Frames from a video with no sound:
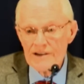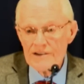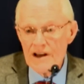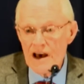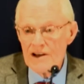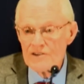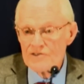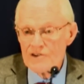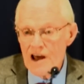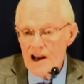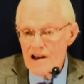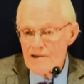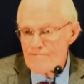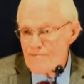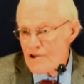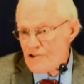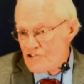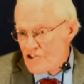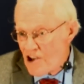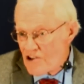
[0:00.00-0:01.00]
not try to
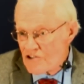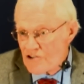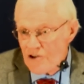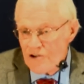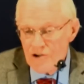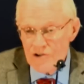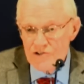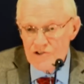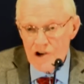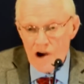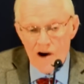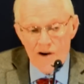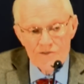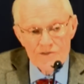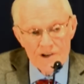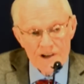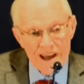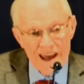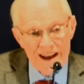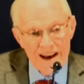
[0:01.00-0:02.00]
position yourself
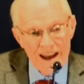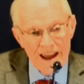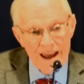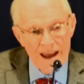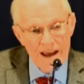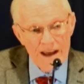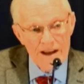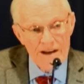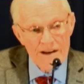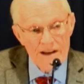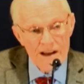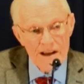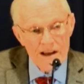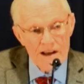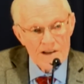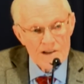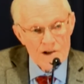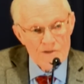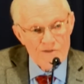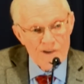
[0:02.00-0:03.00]
to get ahead,
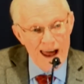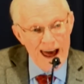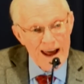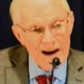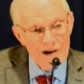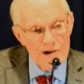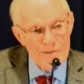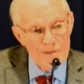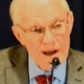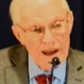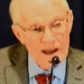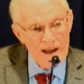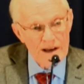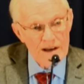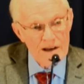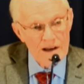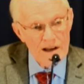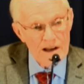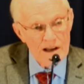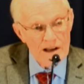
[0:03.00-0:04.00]
to flatter men.